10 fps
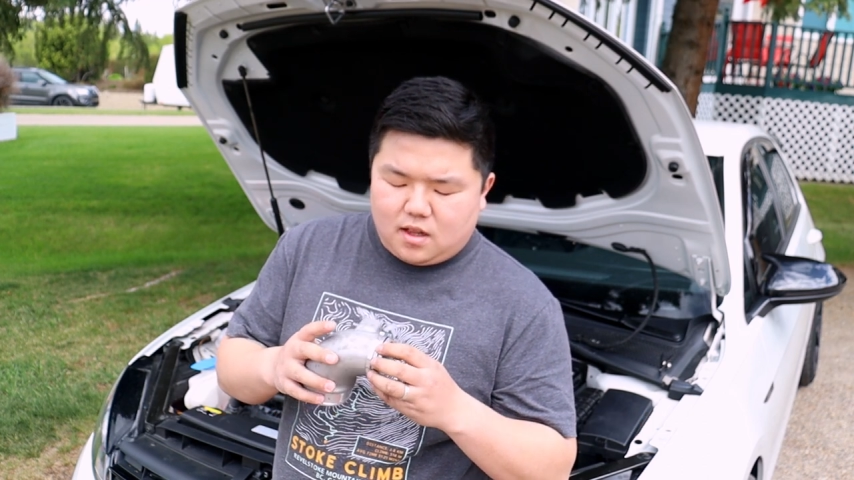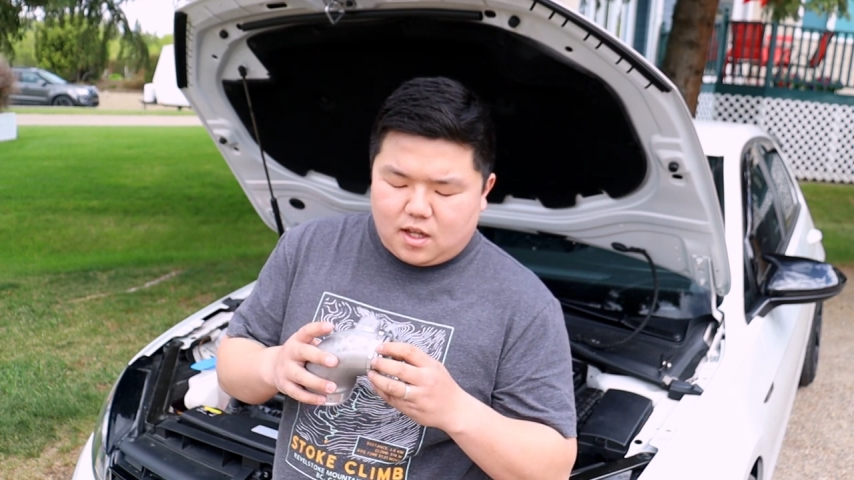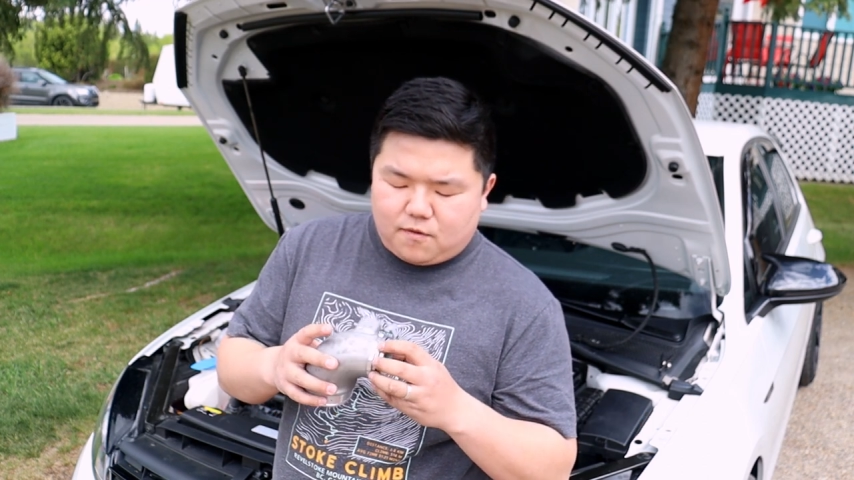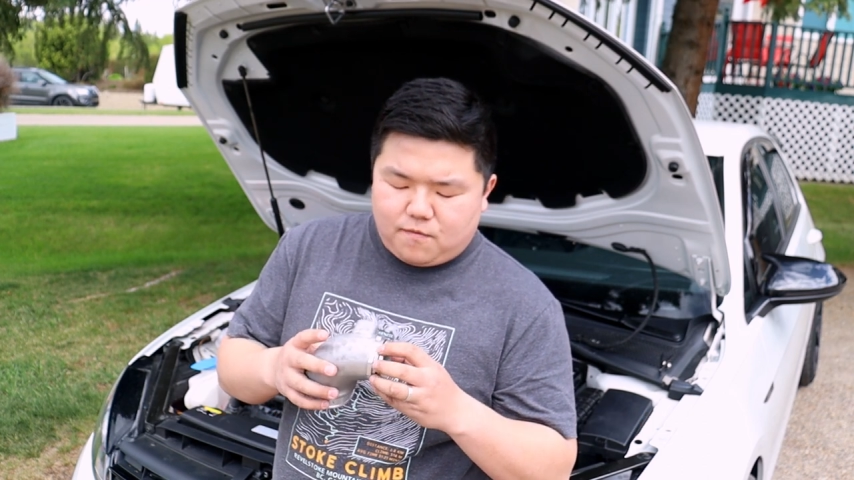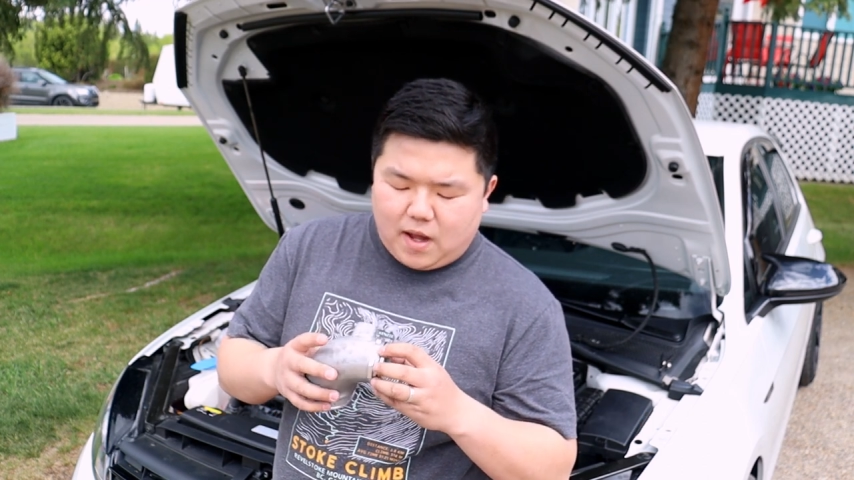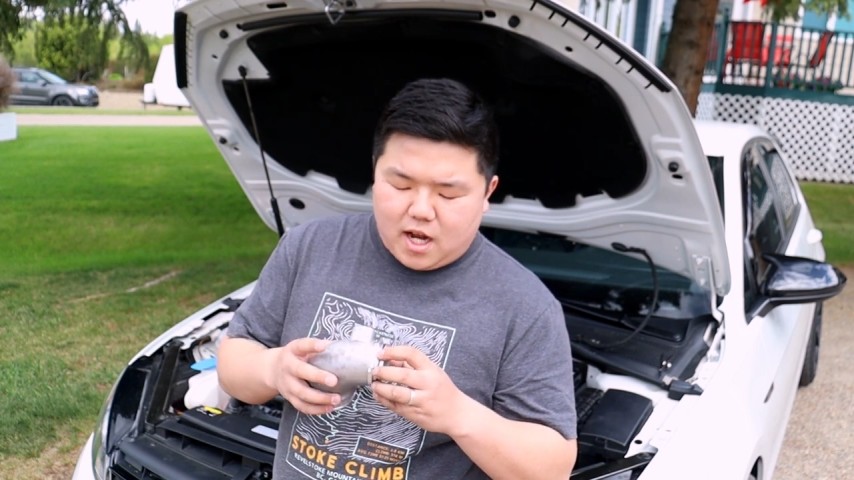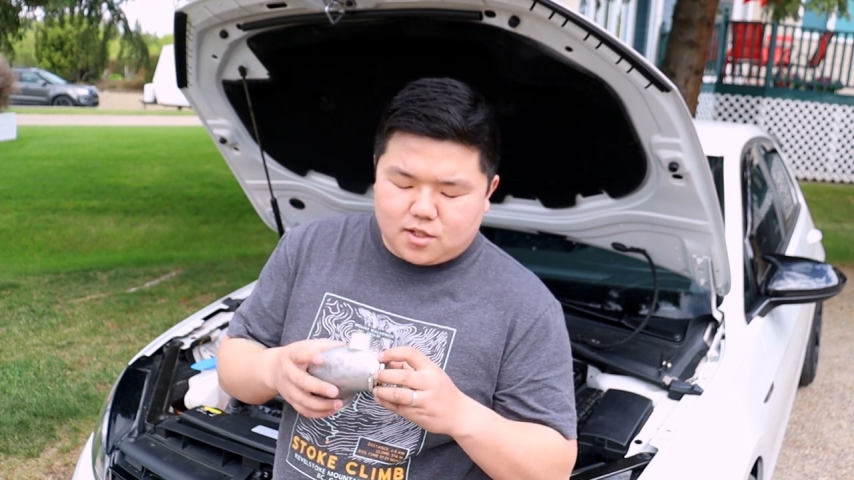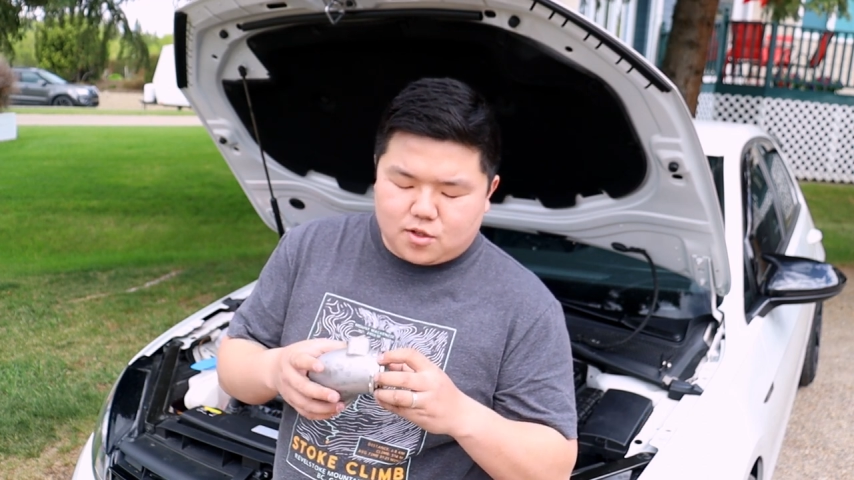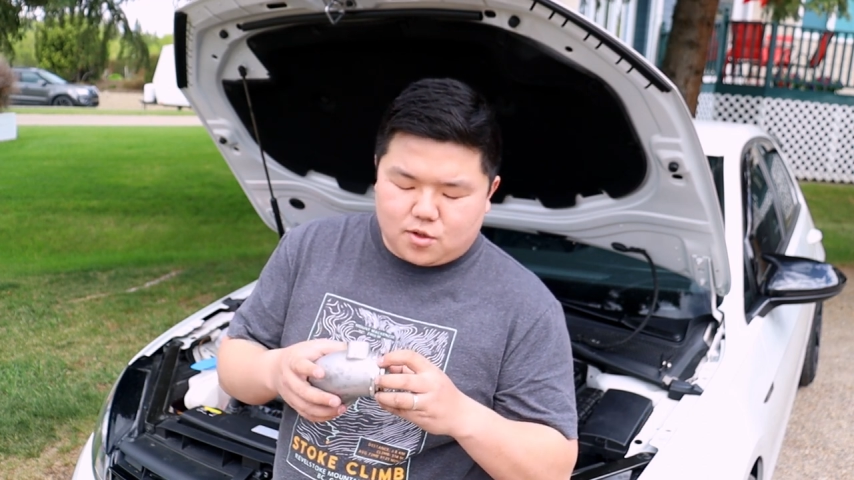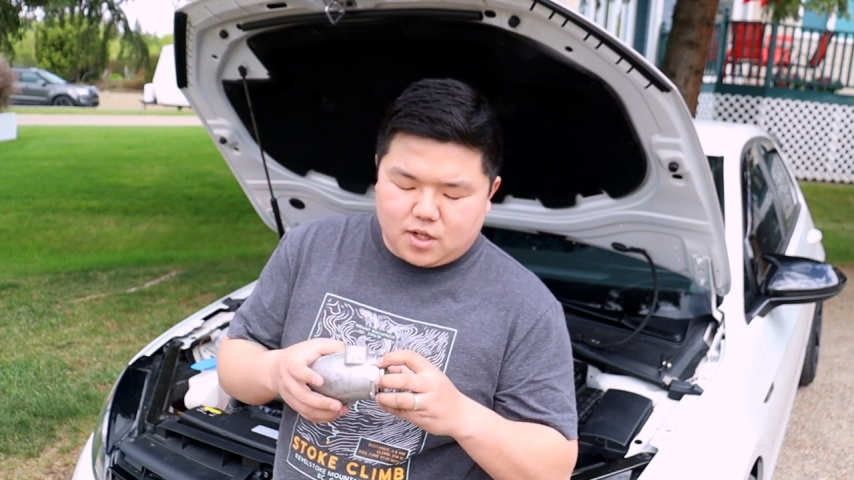like
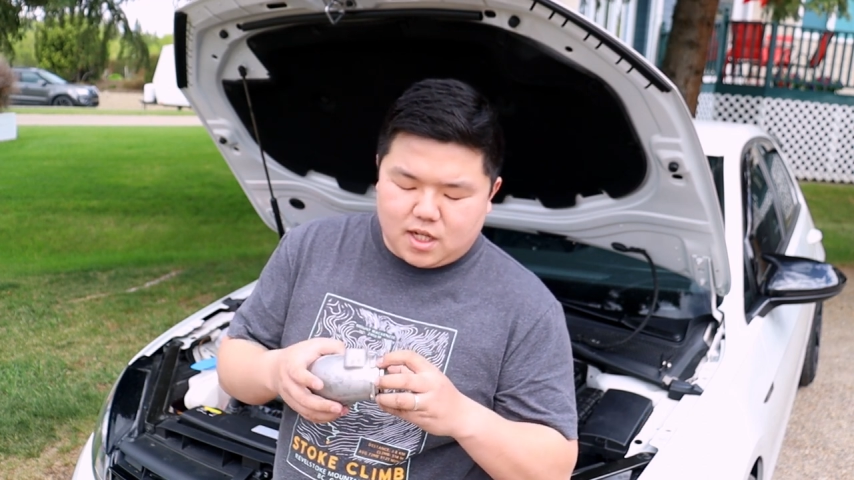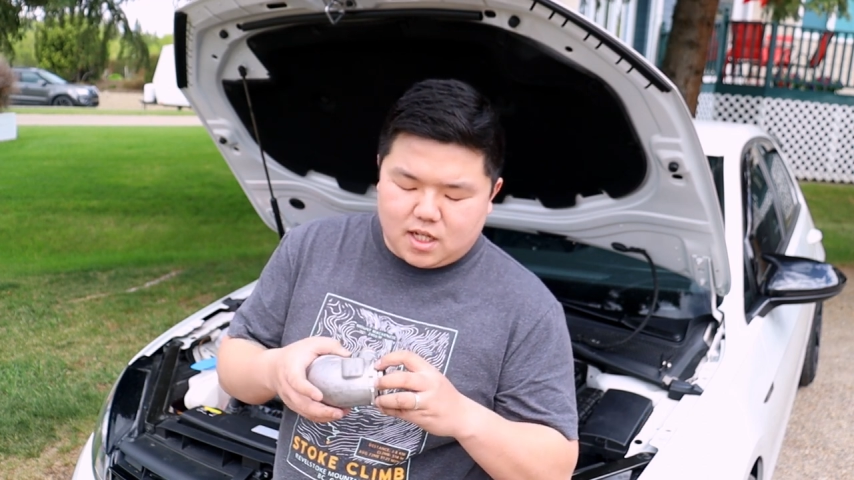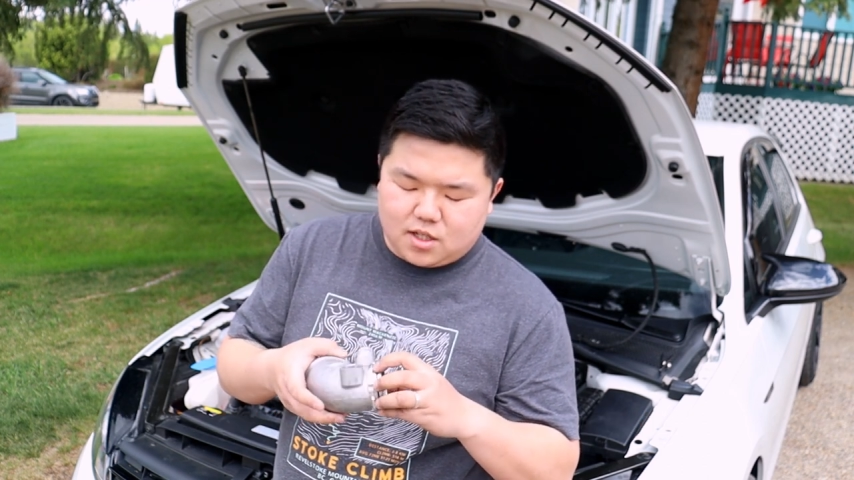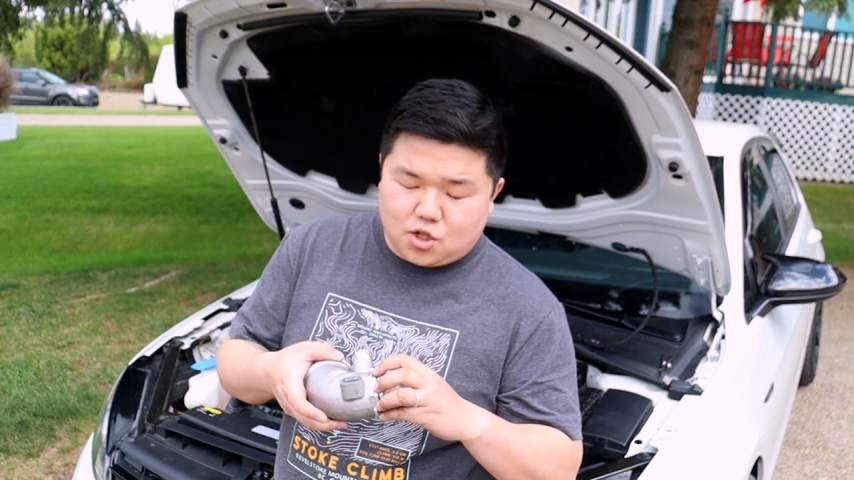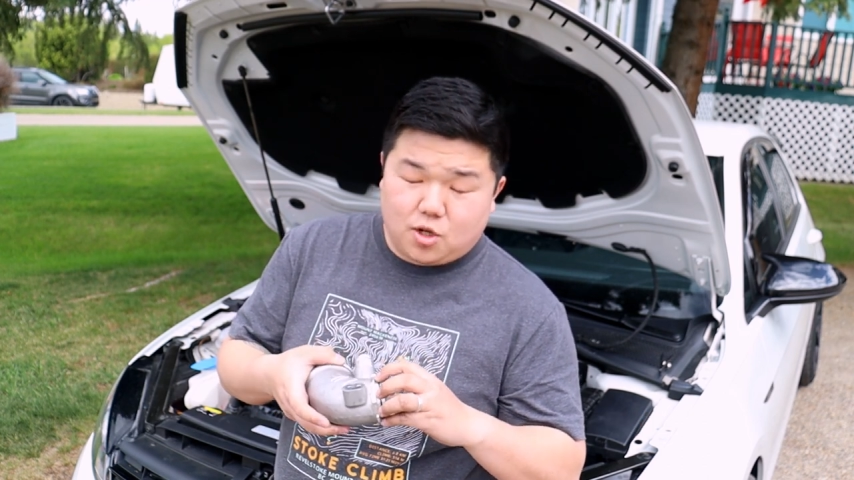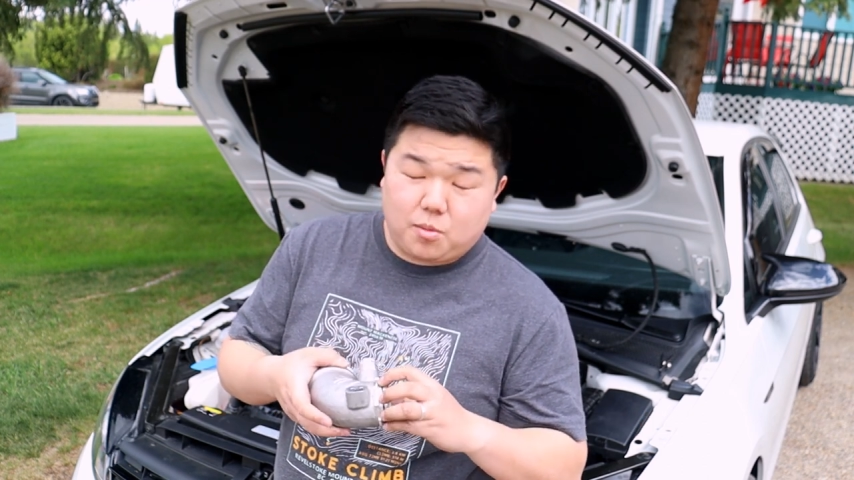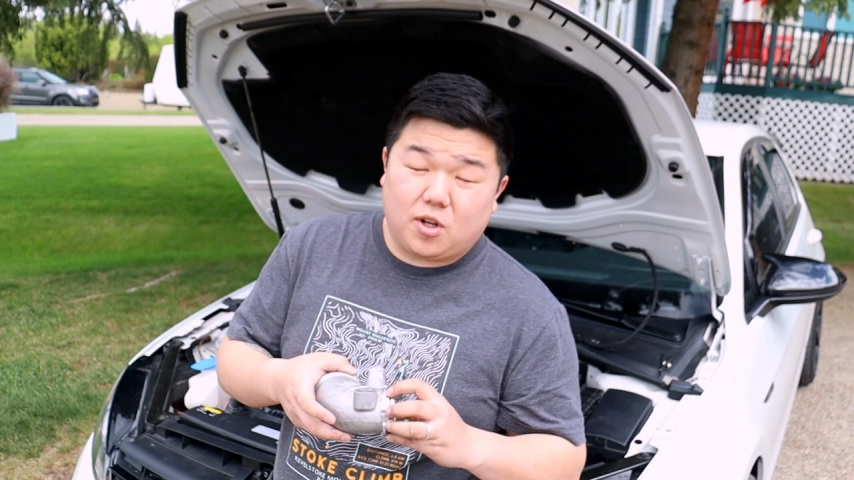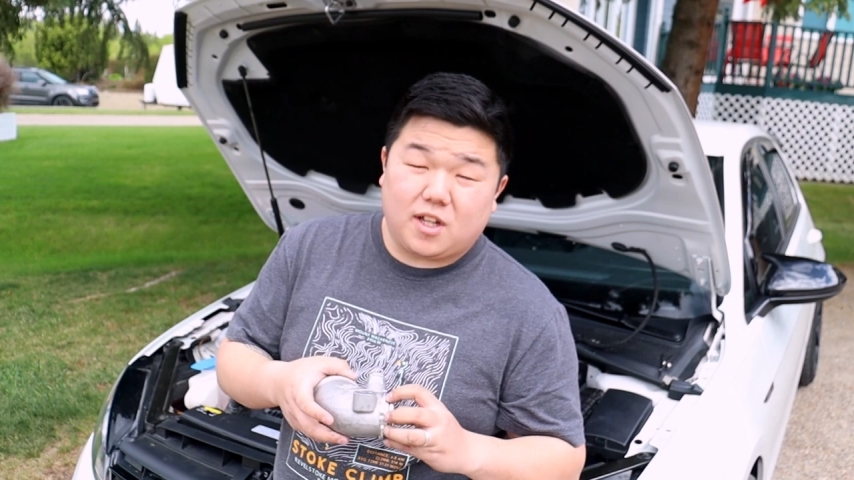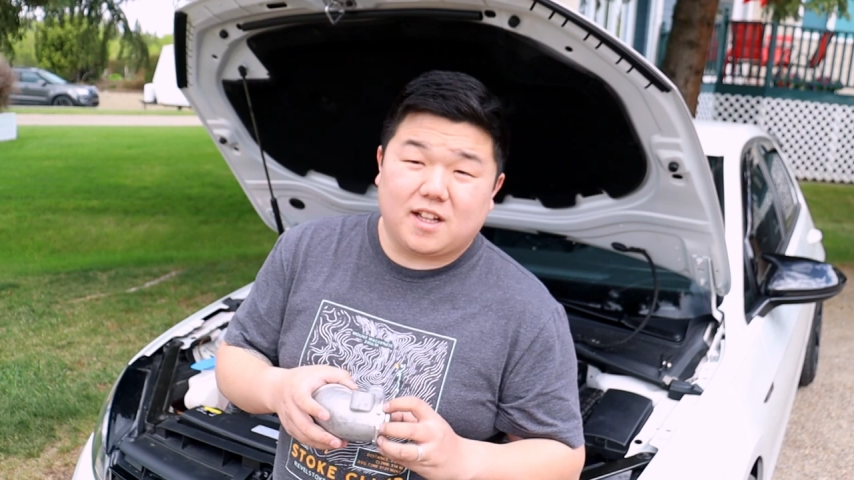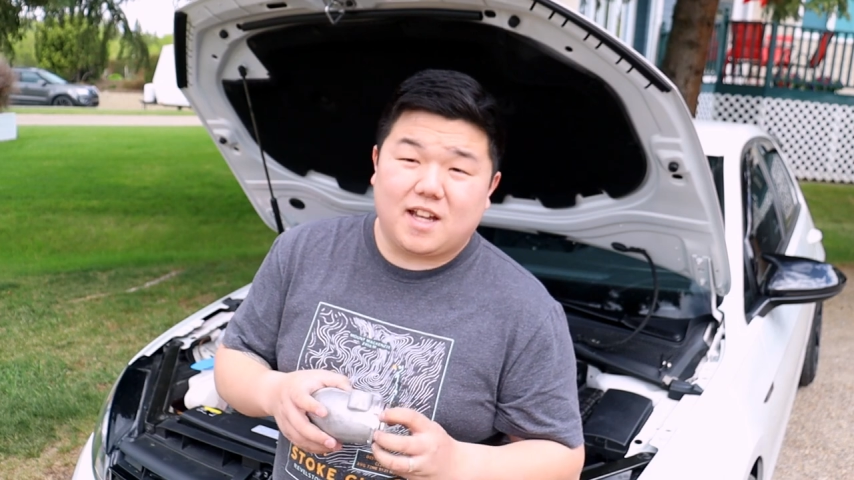factory
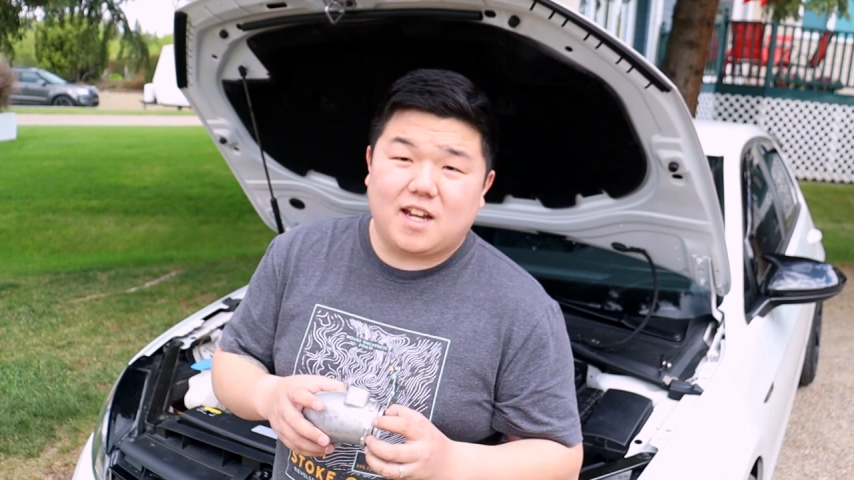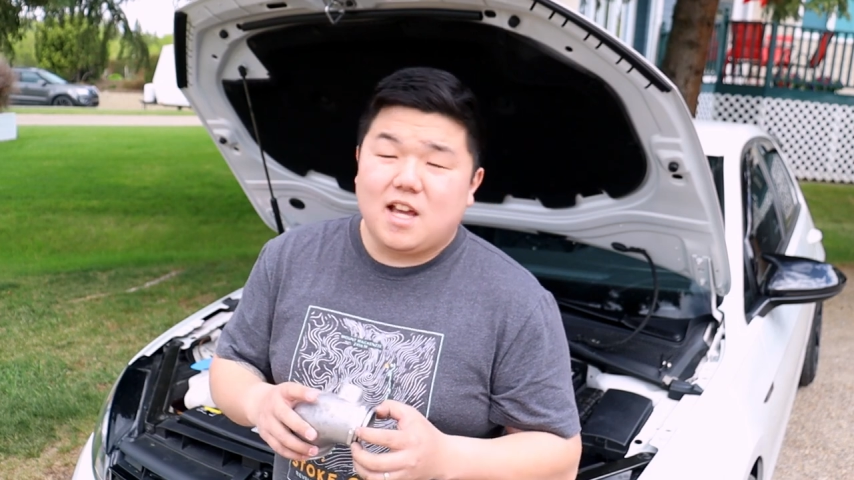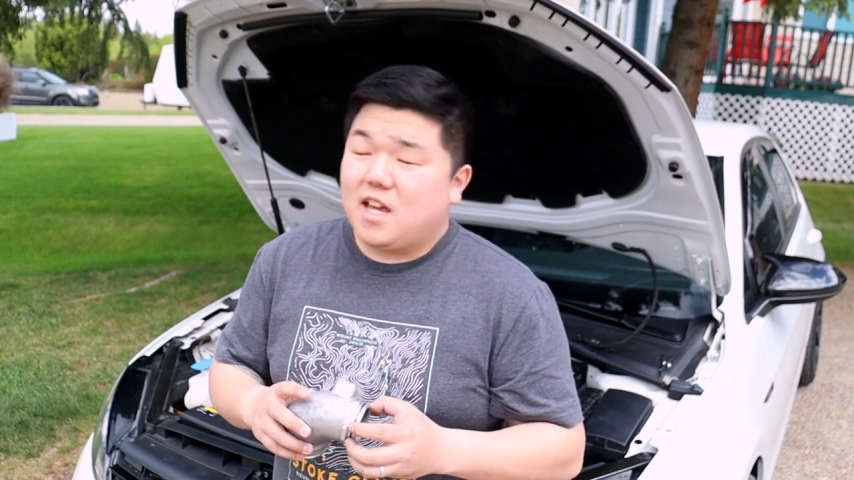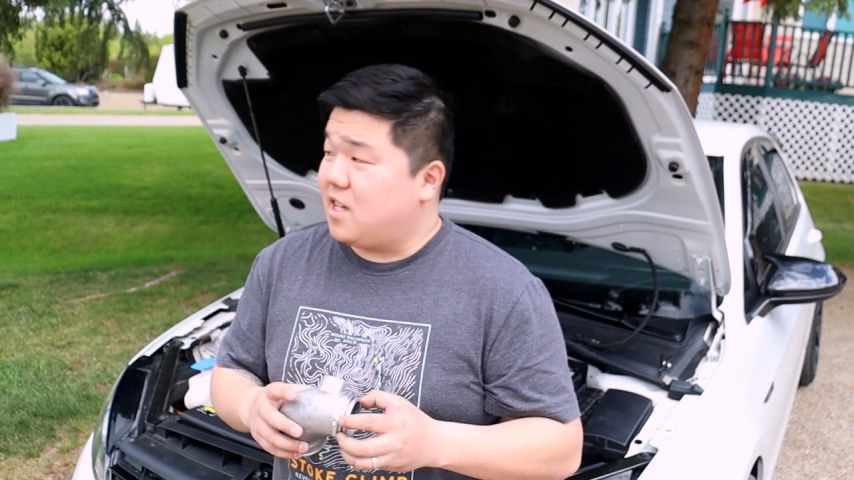turbo inlet,